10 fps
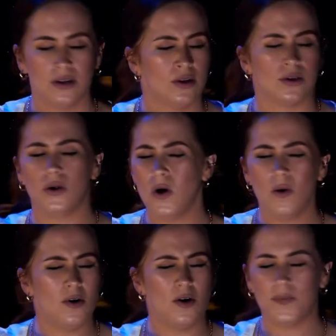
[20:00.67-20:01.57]
No
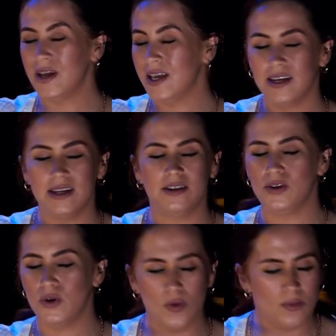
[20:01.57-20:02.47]
more pain and
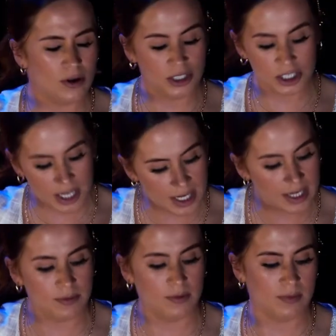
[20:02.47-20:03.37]
no more
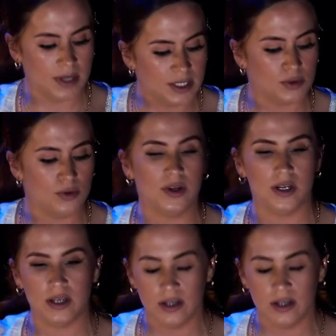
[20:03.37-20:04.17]
shame and misery.